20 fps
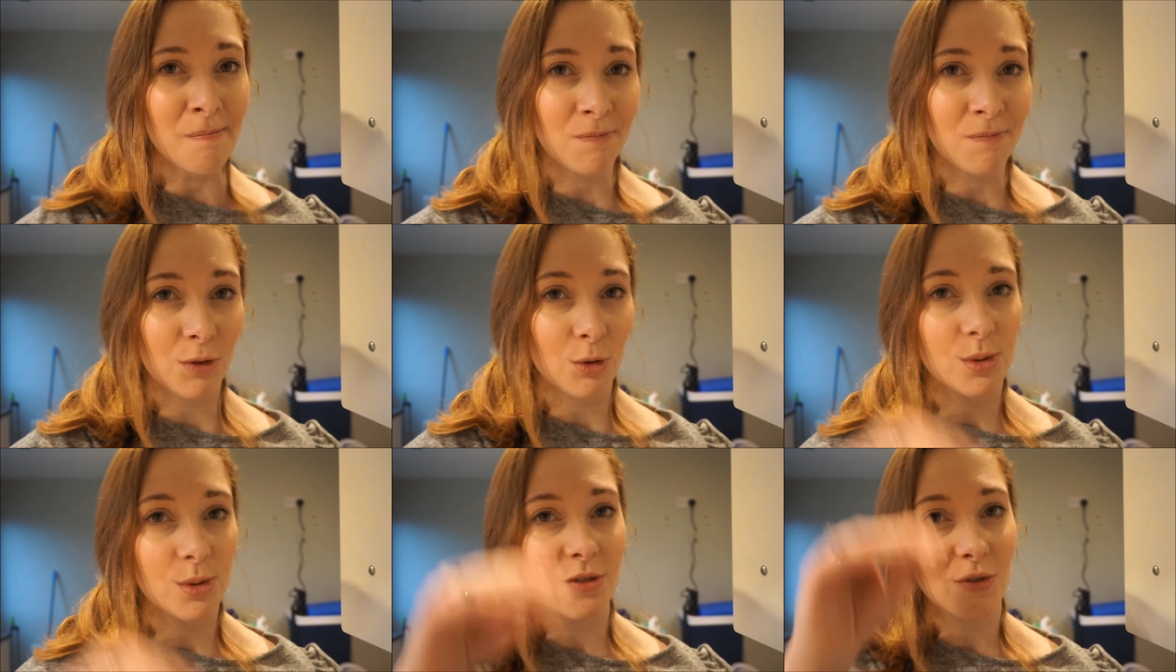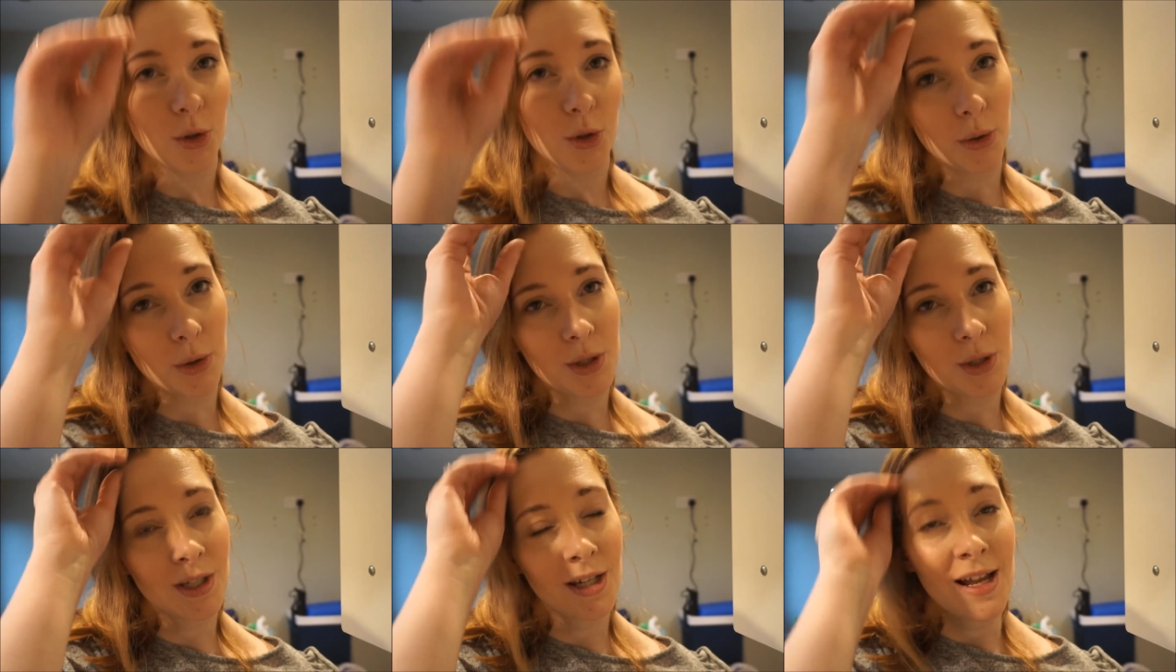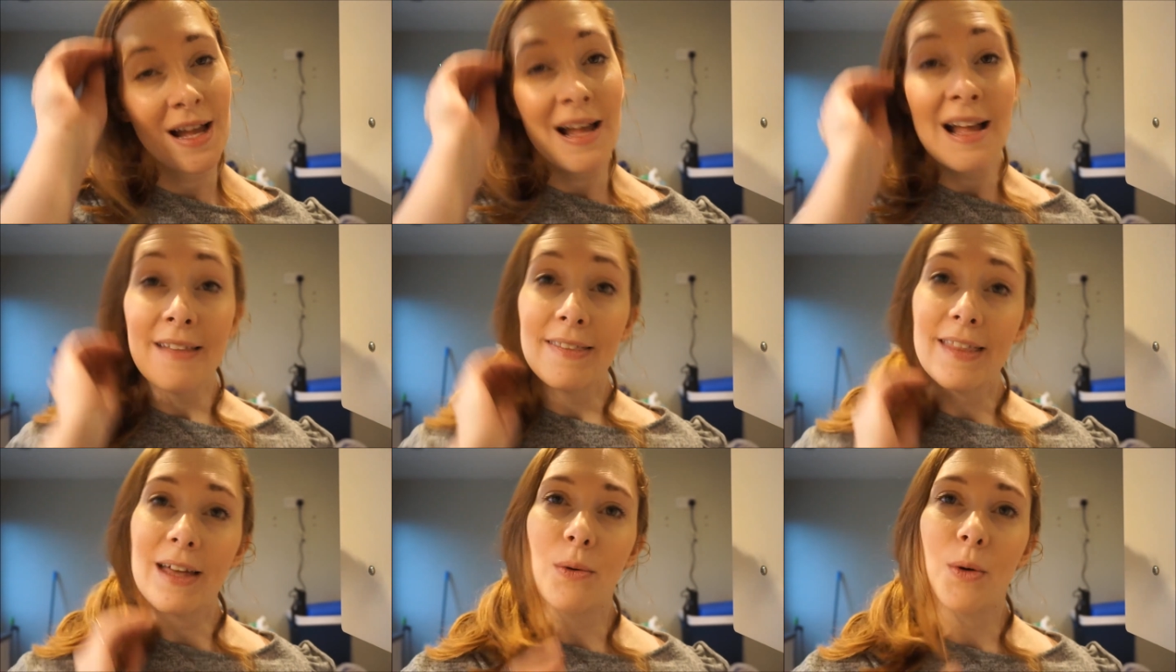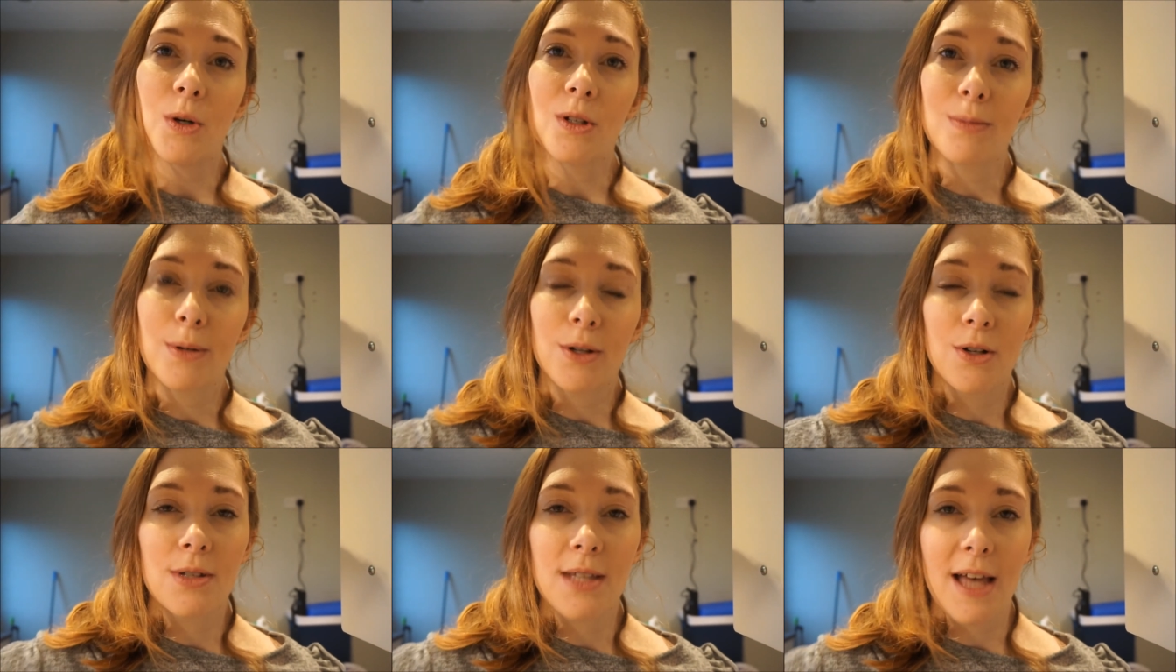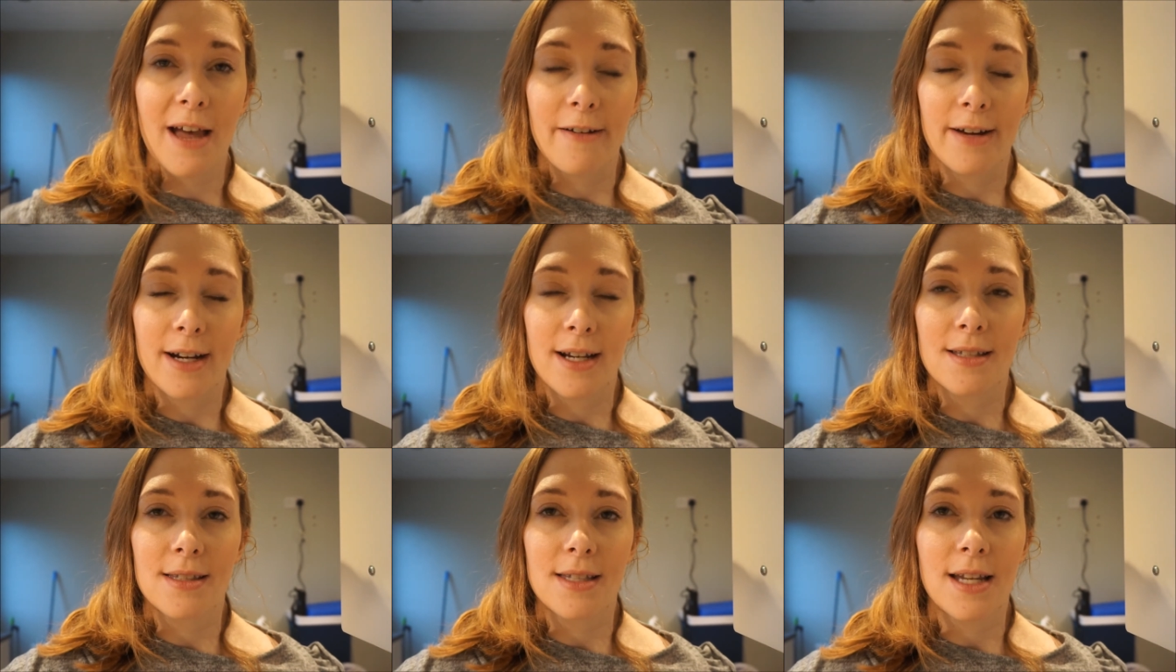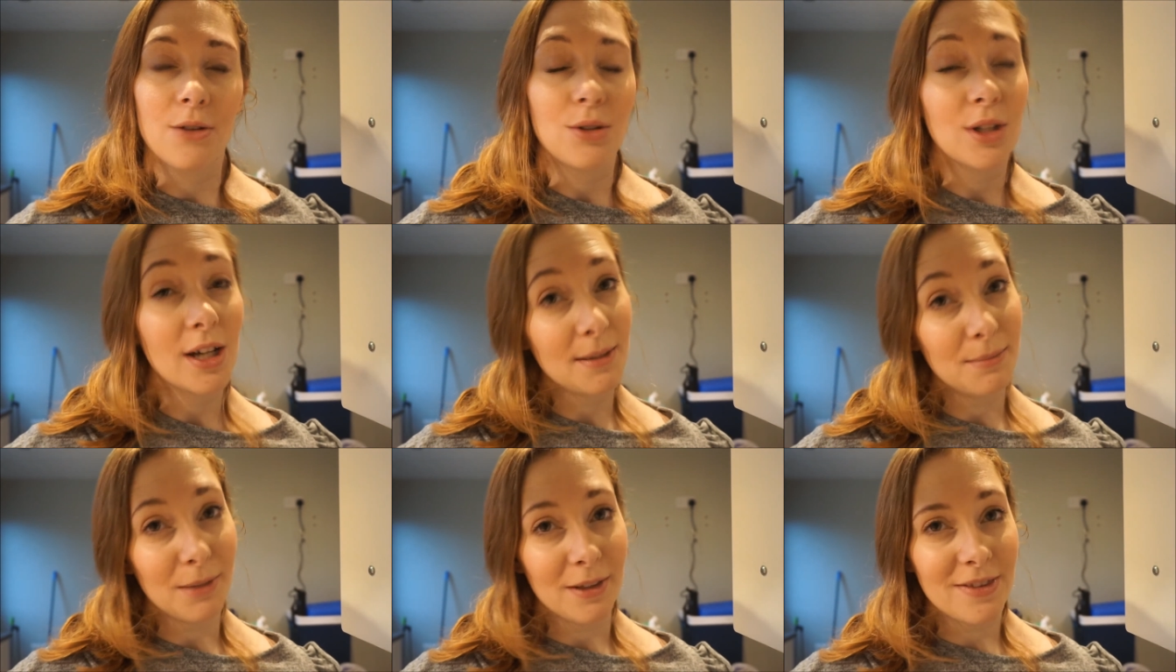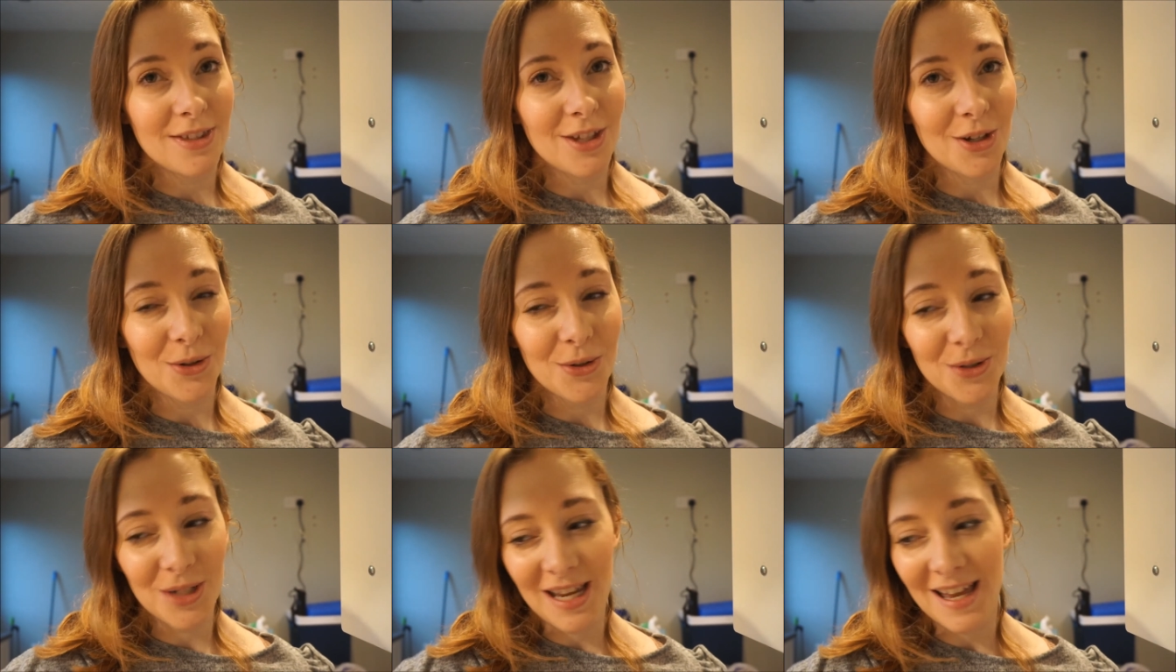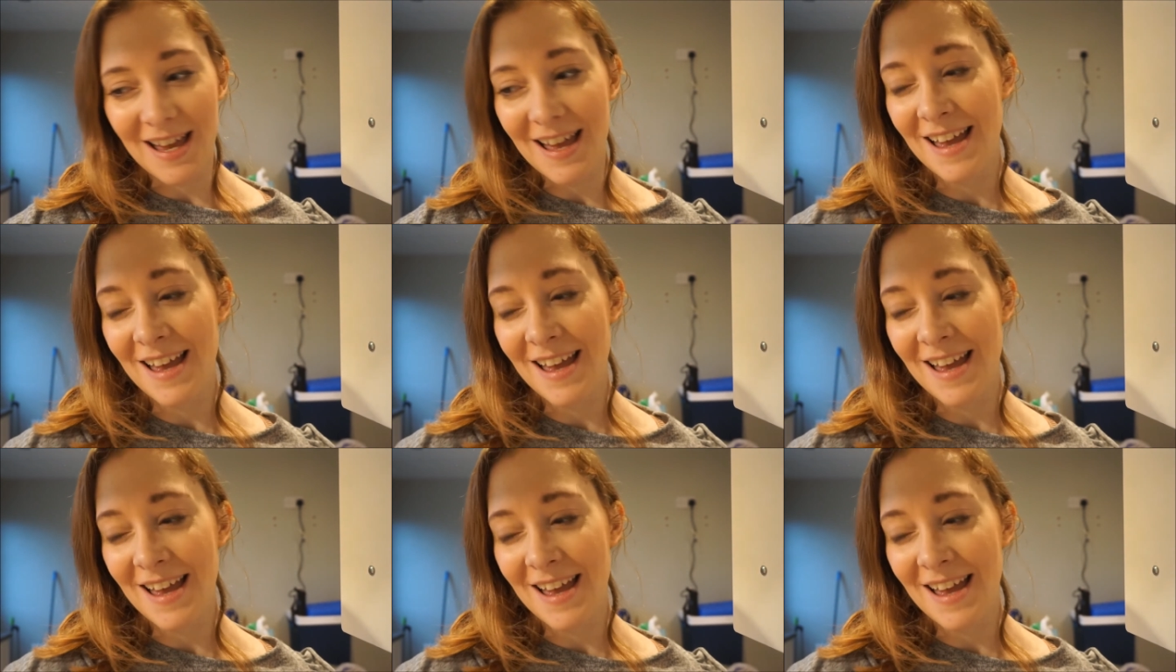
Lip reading: which of course there was, because Eric is now 9 months old.